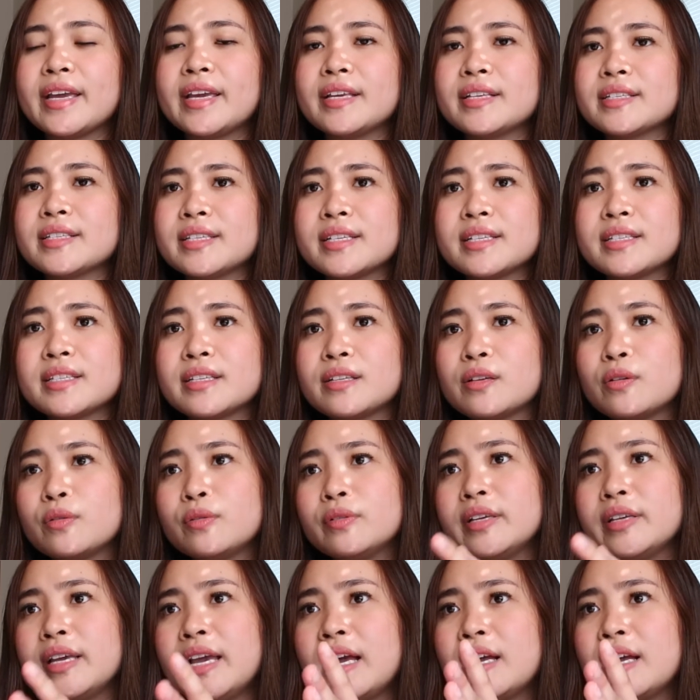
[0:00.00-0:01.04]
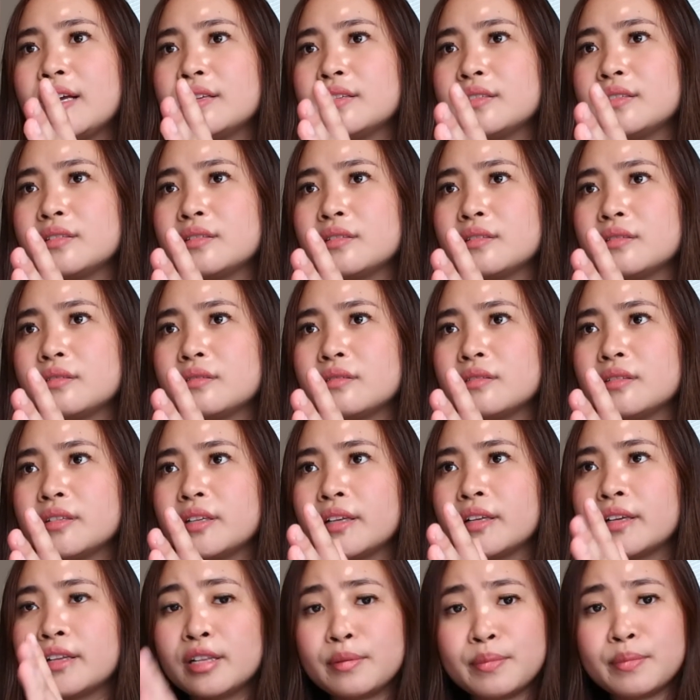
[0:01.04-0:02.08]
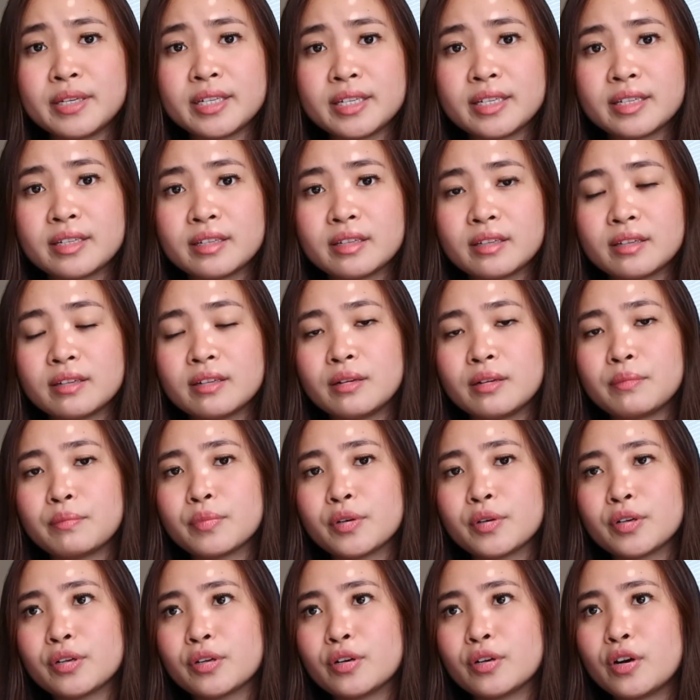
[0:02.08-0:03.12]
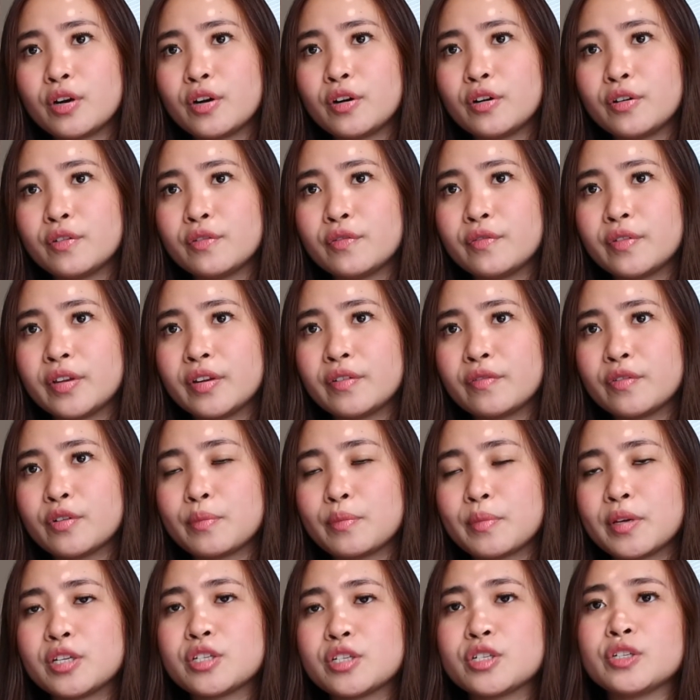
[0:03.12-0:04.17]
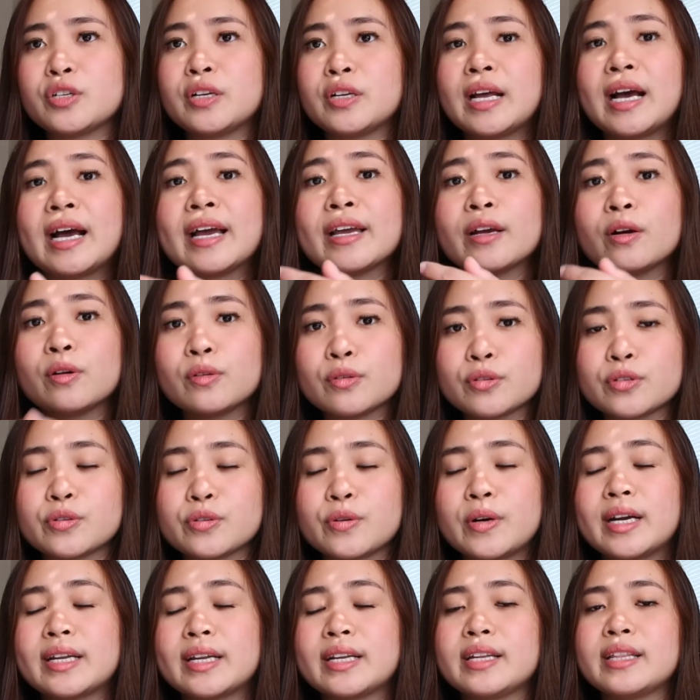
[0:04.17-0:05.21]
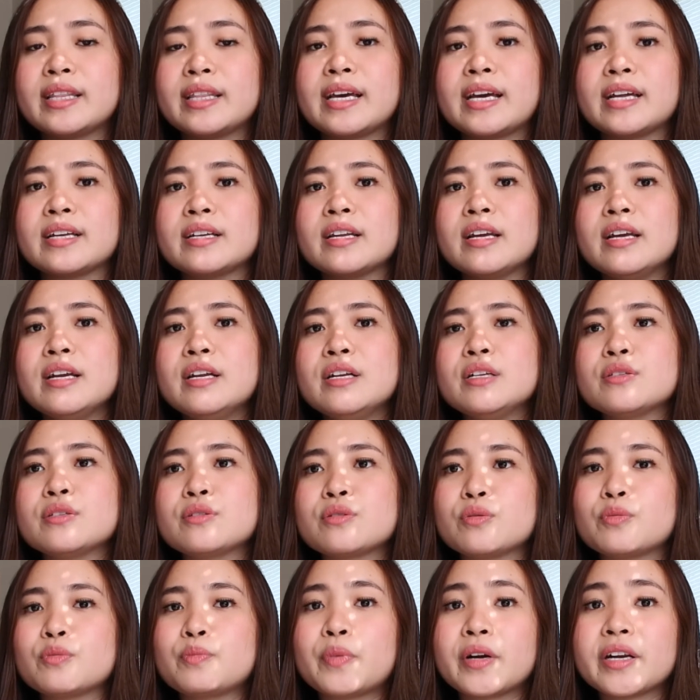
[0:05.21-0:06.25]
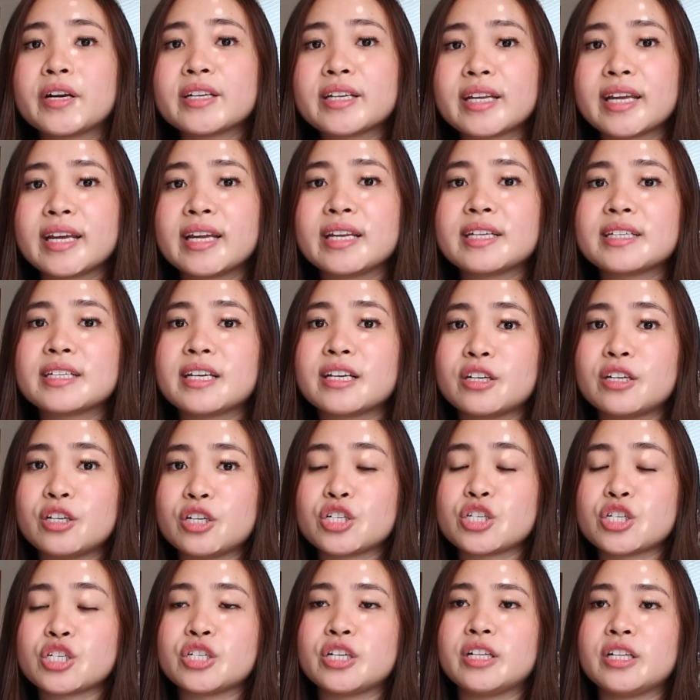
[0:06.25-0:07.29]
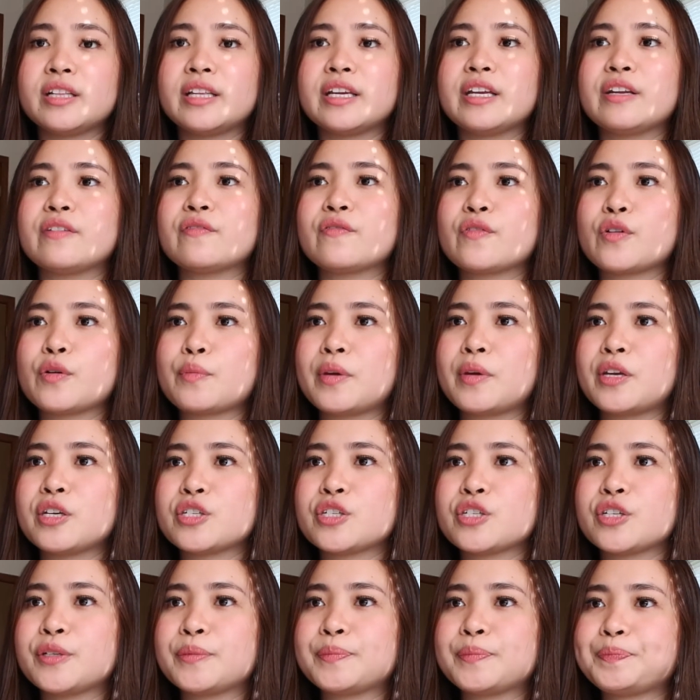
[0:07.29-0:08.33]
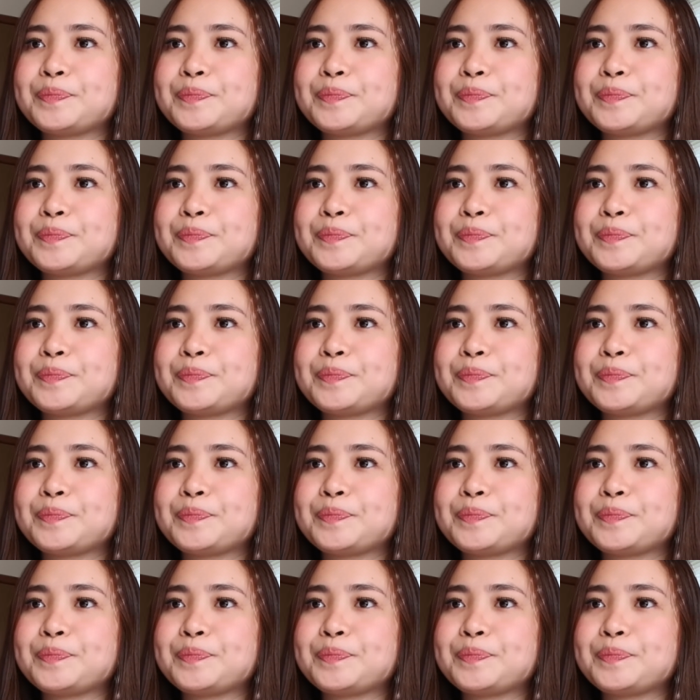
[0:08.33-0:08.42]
since it only has a limited number of information, I also added that to part 8, additional information.